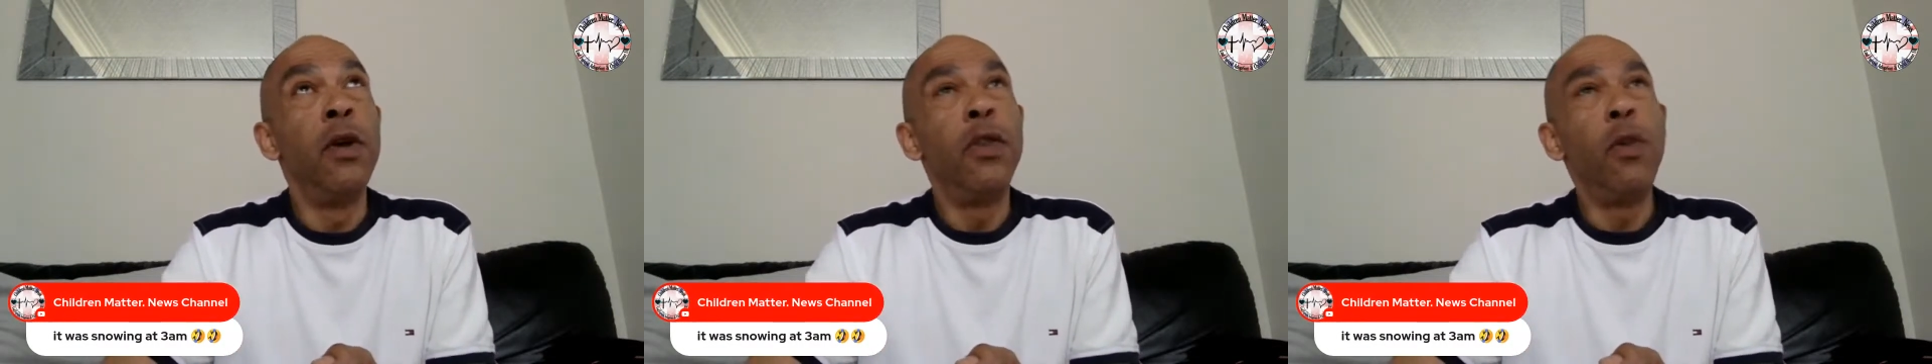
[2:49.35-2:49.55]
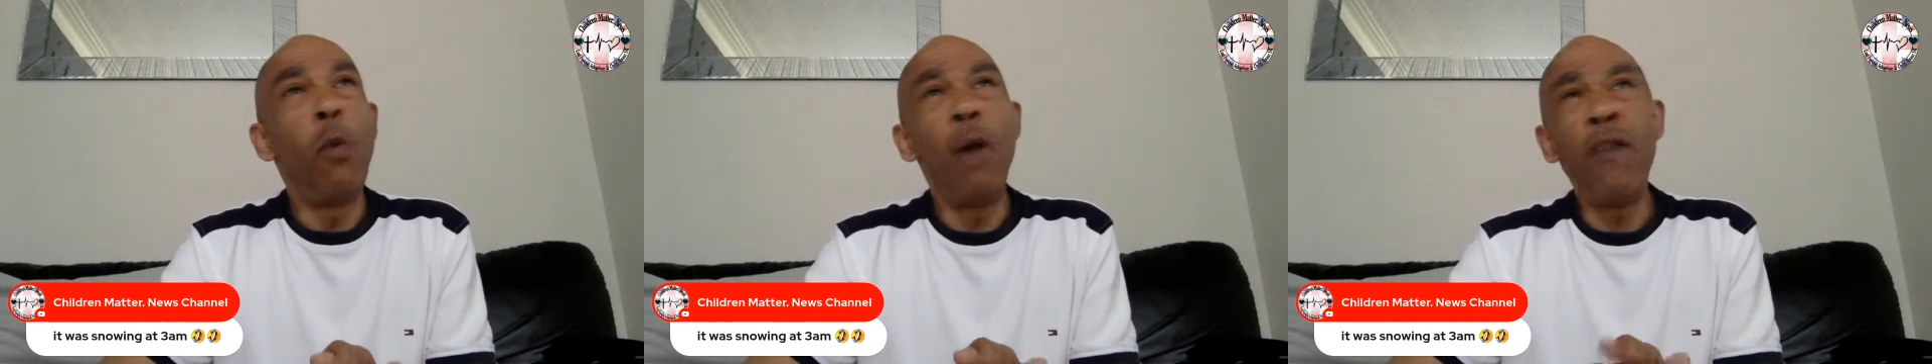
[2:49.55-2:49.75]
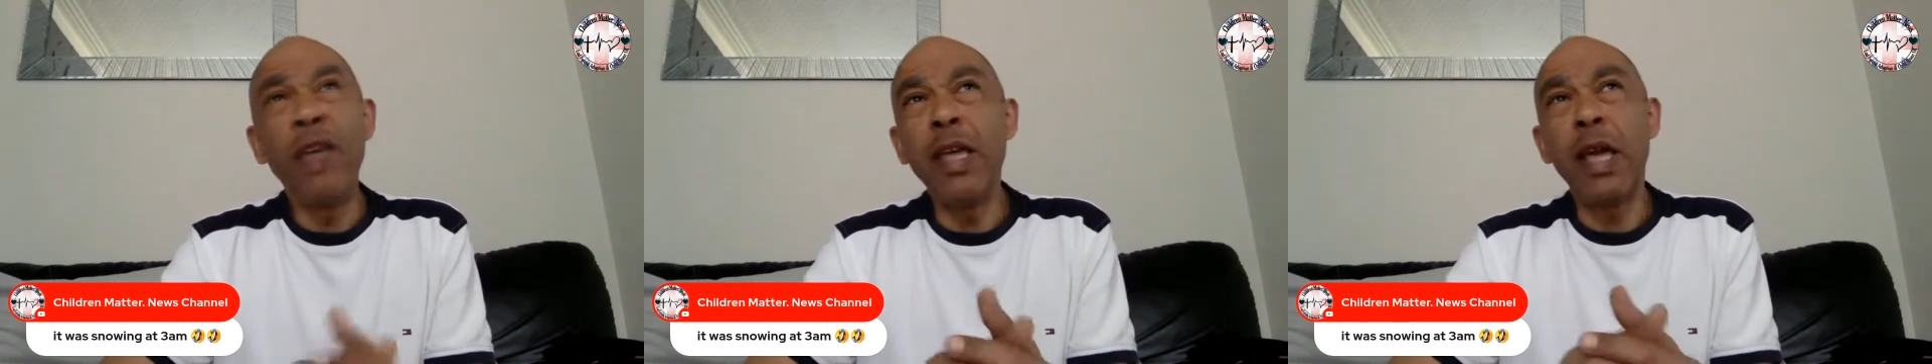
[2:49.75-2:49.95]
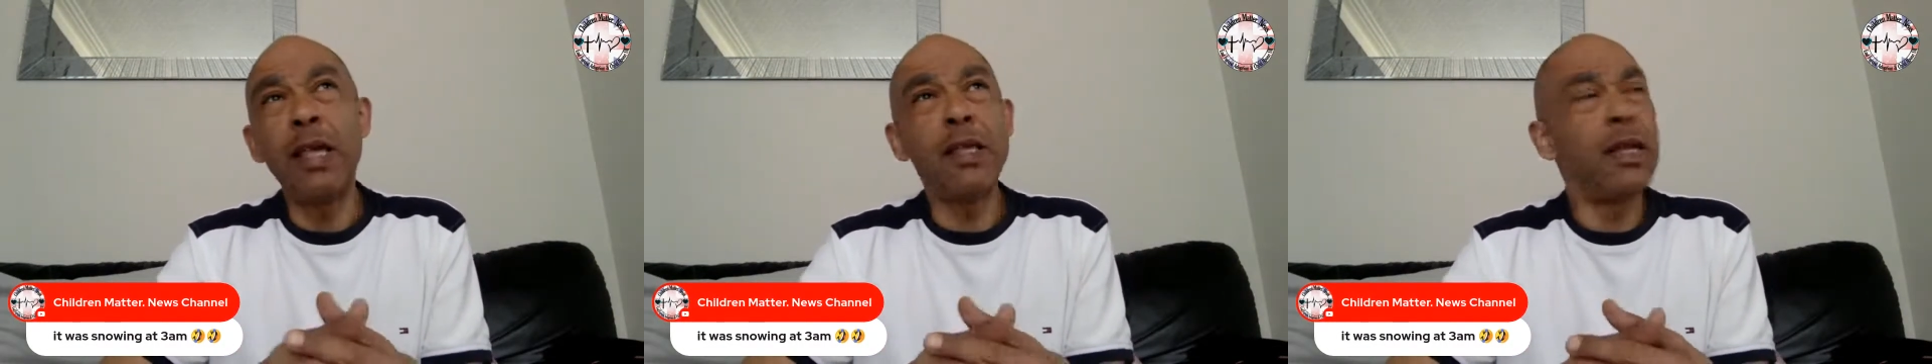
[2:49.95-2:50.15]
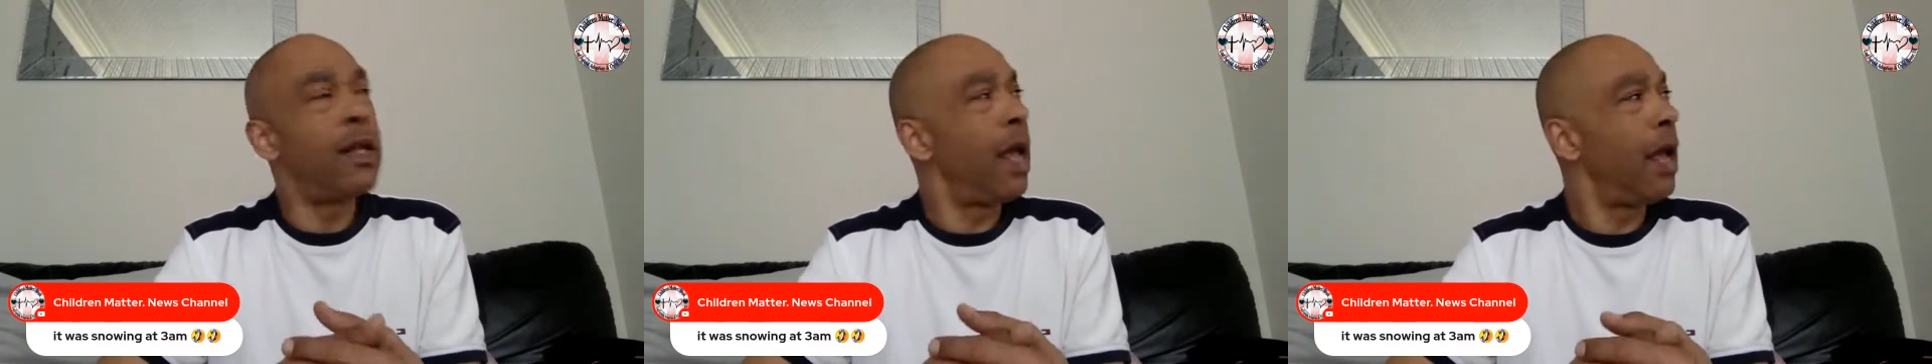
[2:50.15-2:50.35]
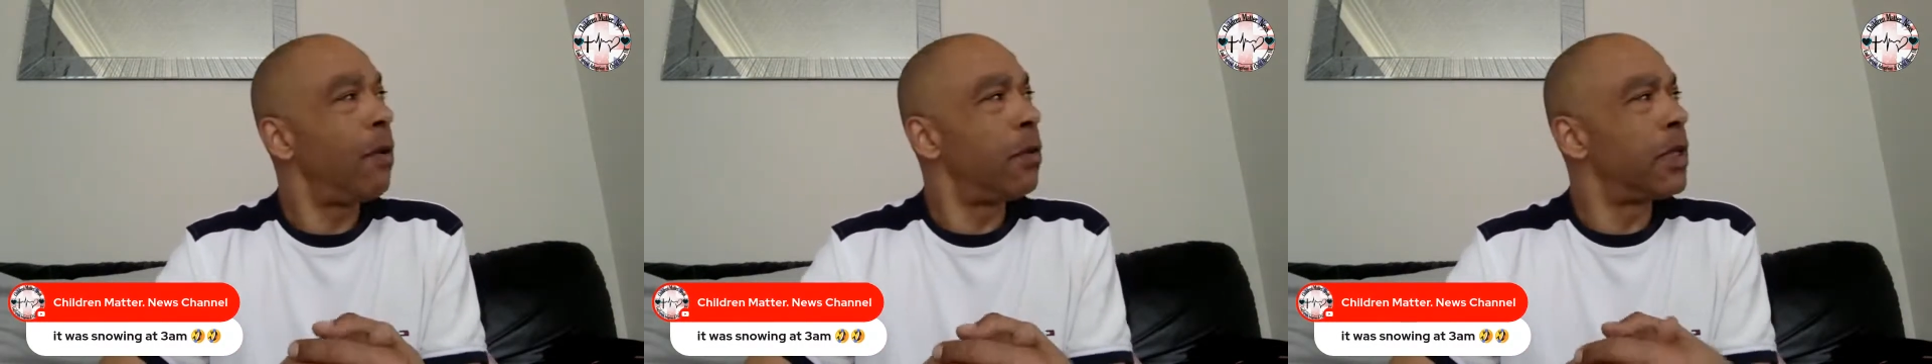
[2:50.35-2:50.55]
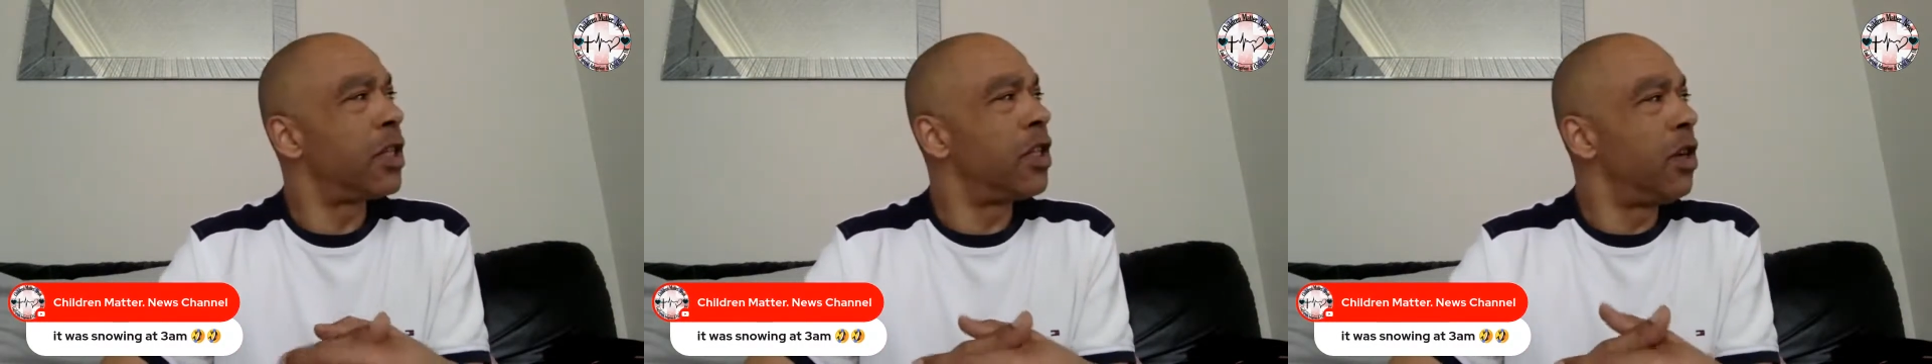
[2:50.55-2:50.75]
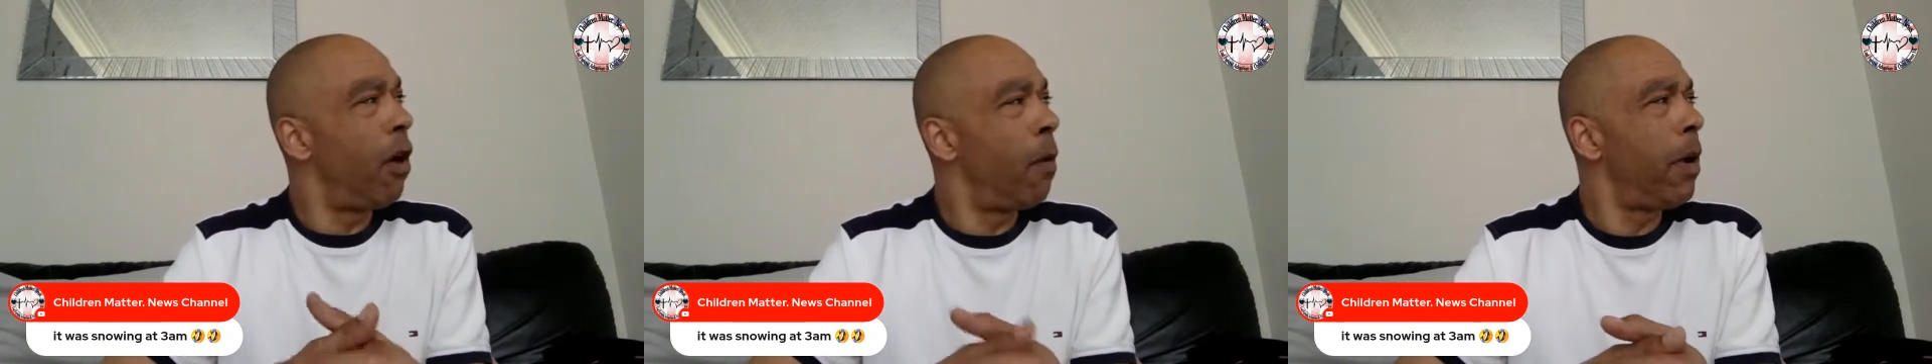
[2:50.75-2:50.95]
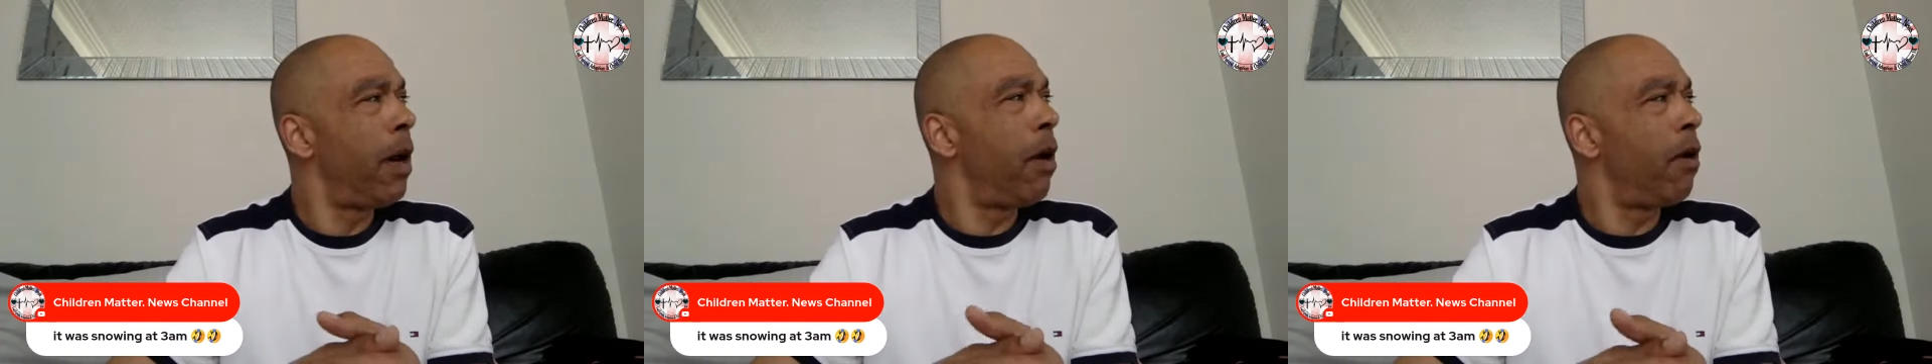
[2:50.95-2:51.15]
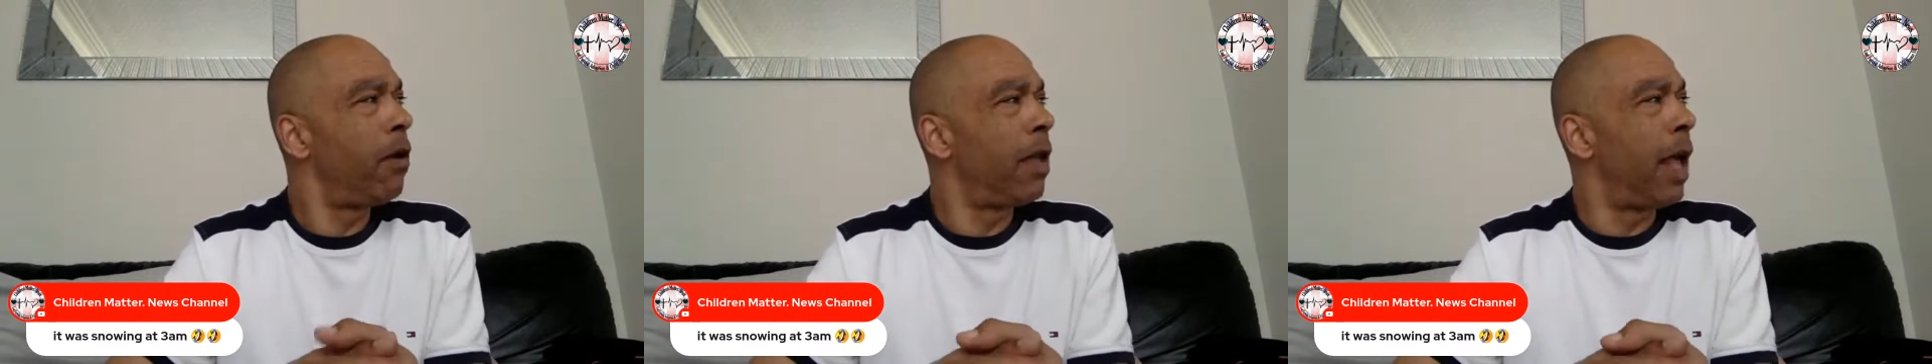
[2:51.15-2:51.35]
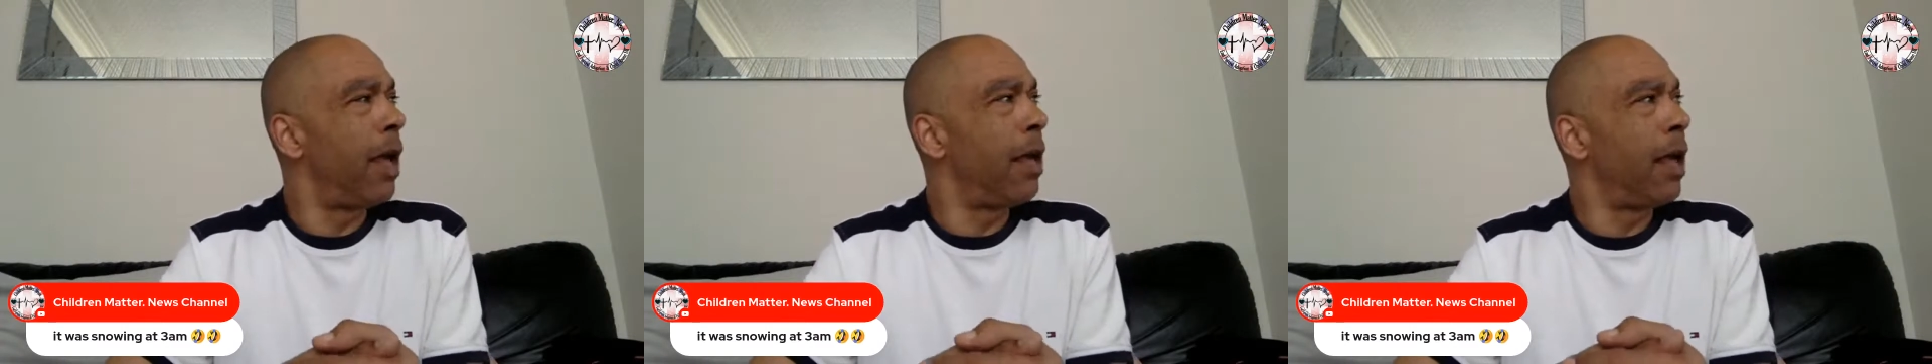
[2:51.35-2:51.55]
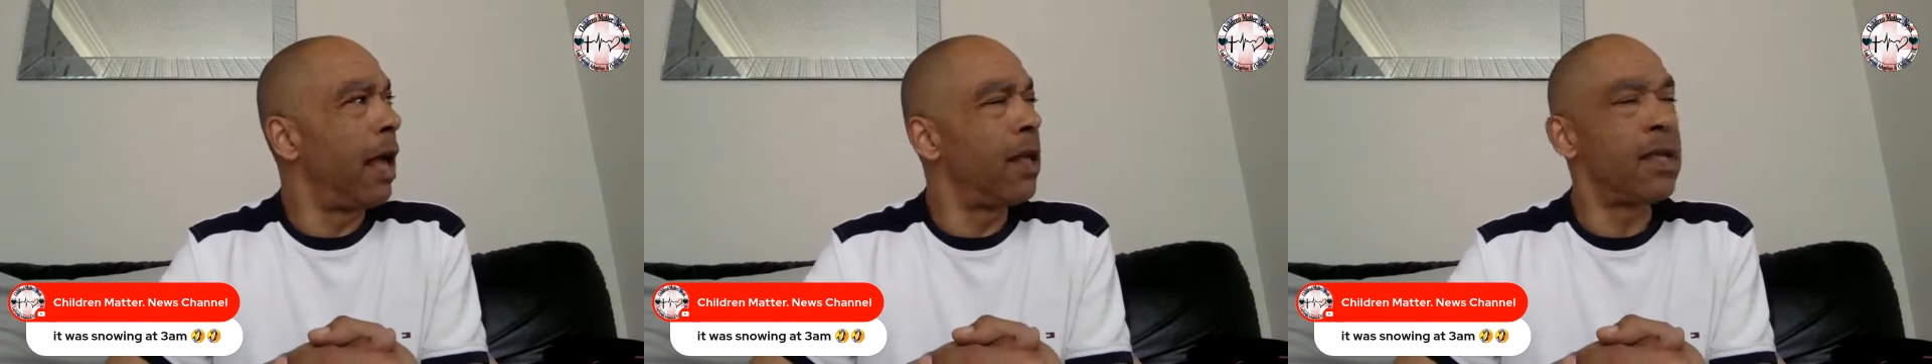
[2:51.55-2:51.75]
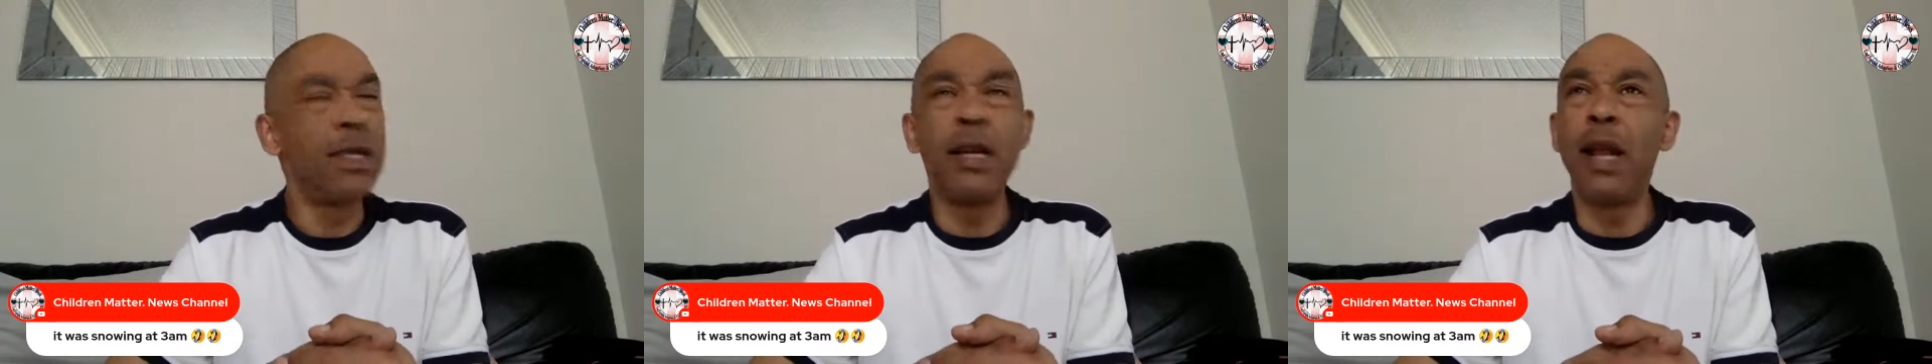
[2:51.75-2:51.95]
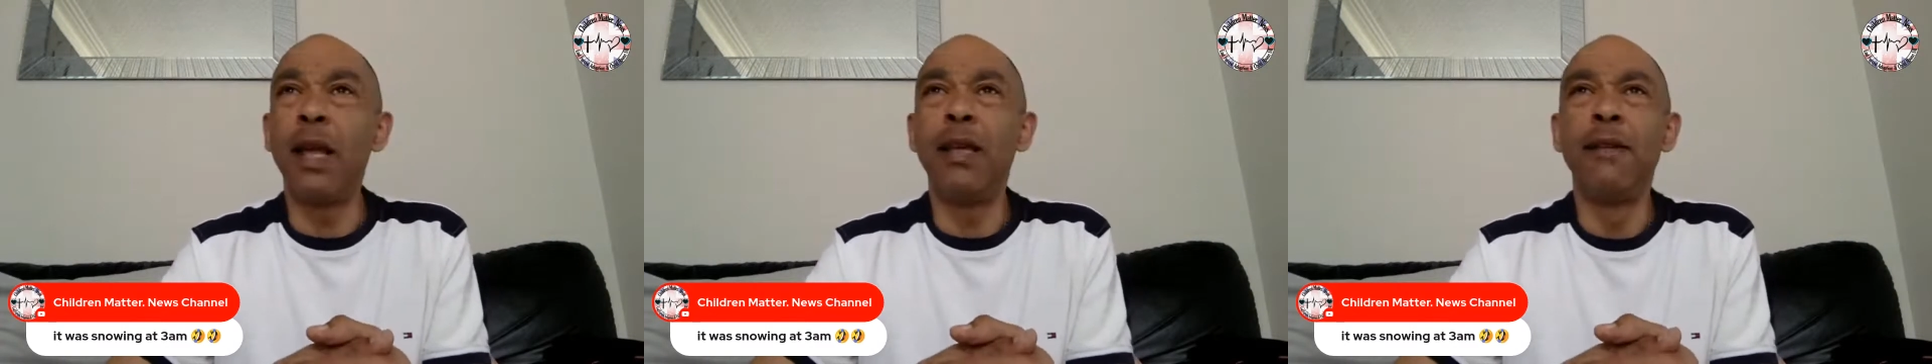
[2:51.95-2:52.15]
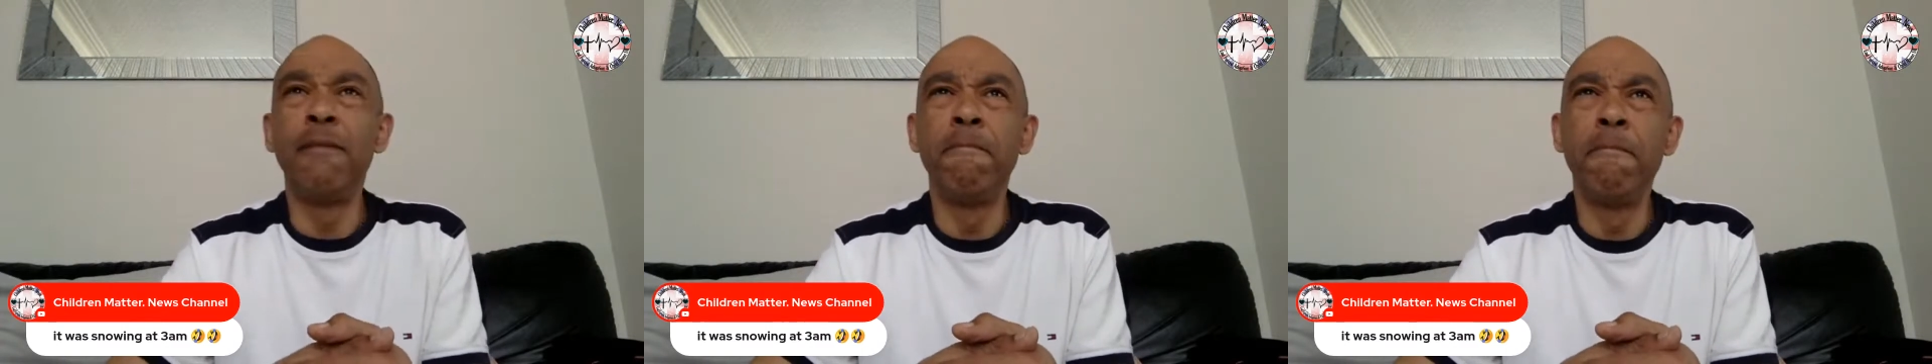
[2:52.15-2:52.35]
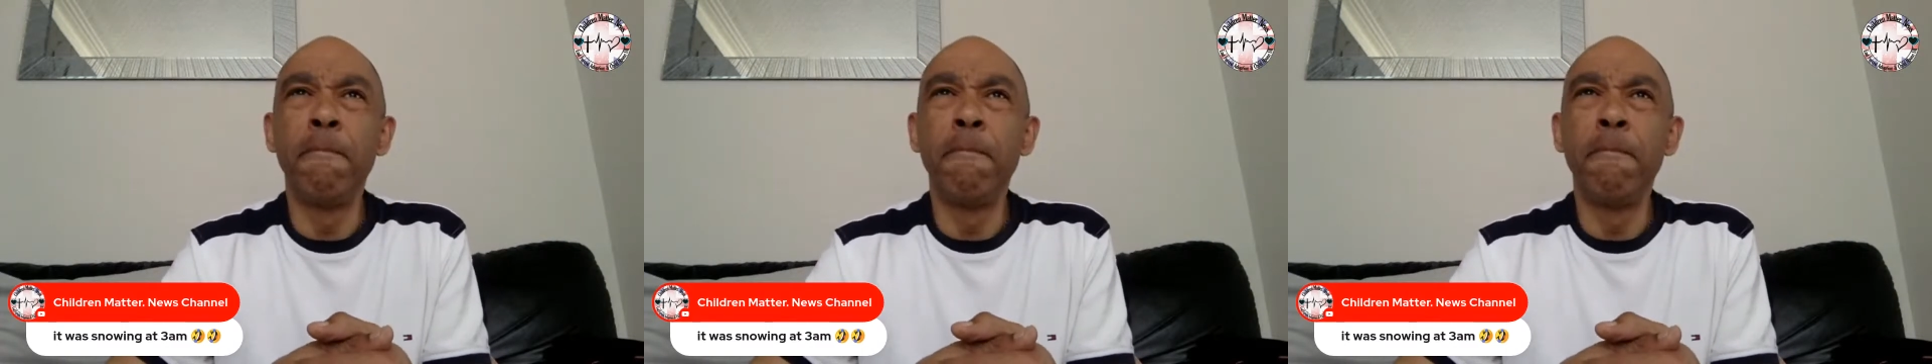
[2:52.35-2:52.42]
The weather yesterday, it was snowing all day yesterday.